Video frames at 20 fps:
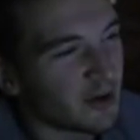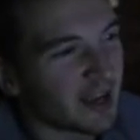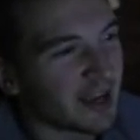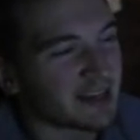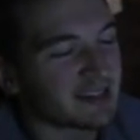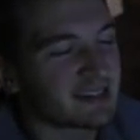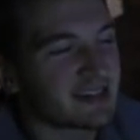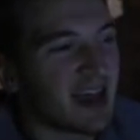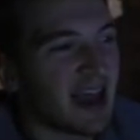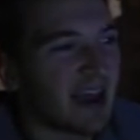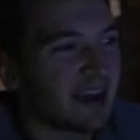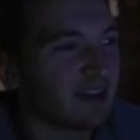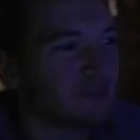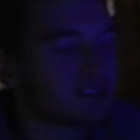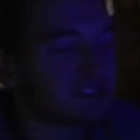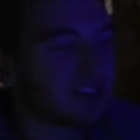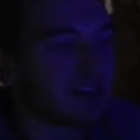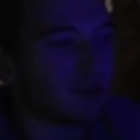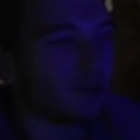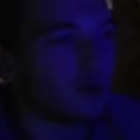we got 10
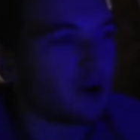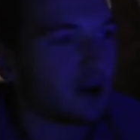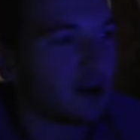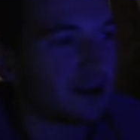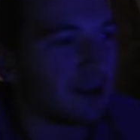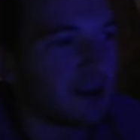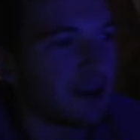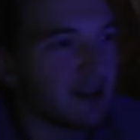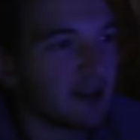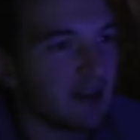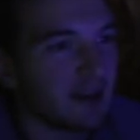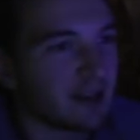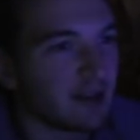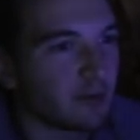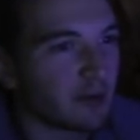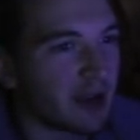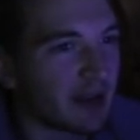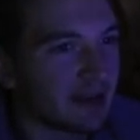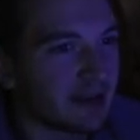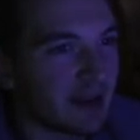of set one,
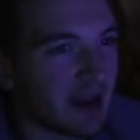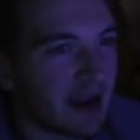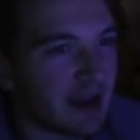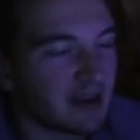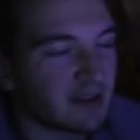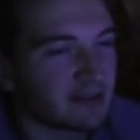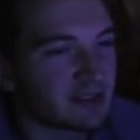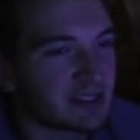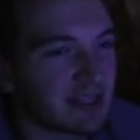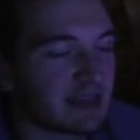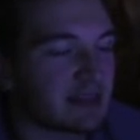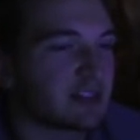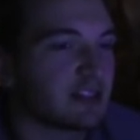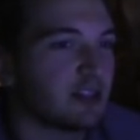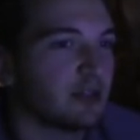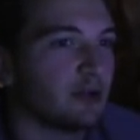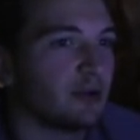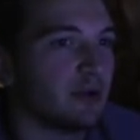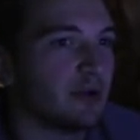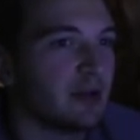then we got nine of set
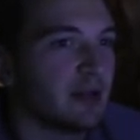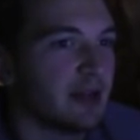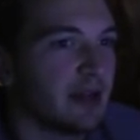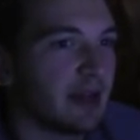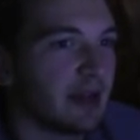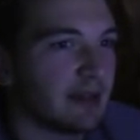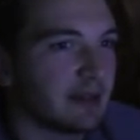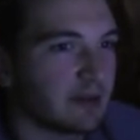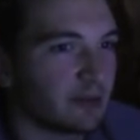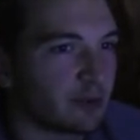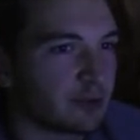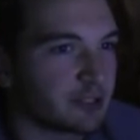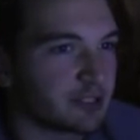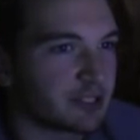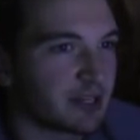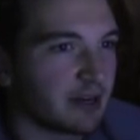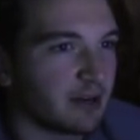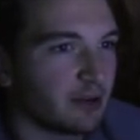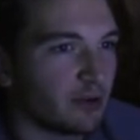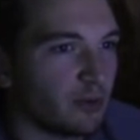two, and then we're
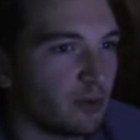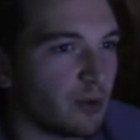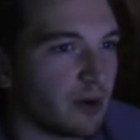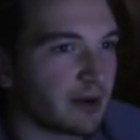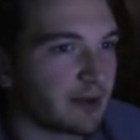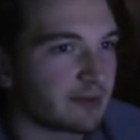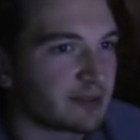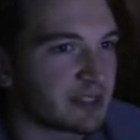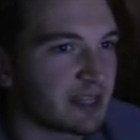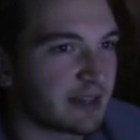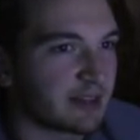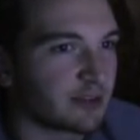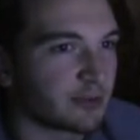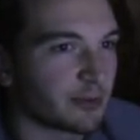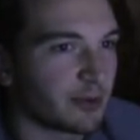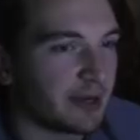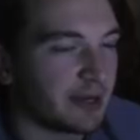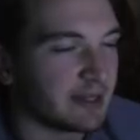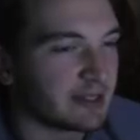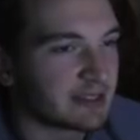just gonna do one of set
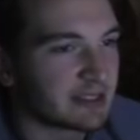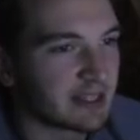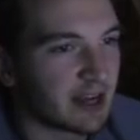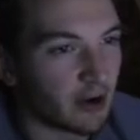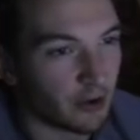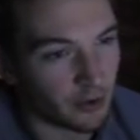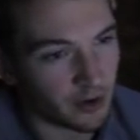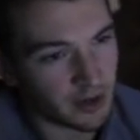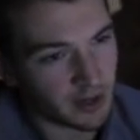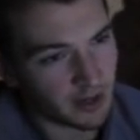three. So,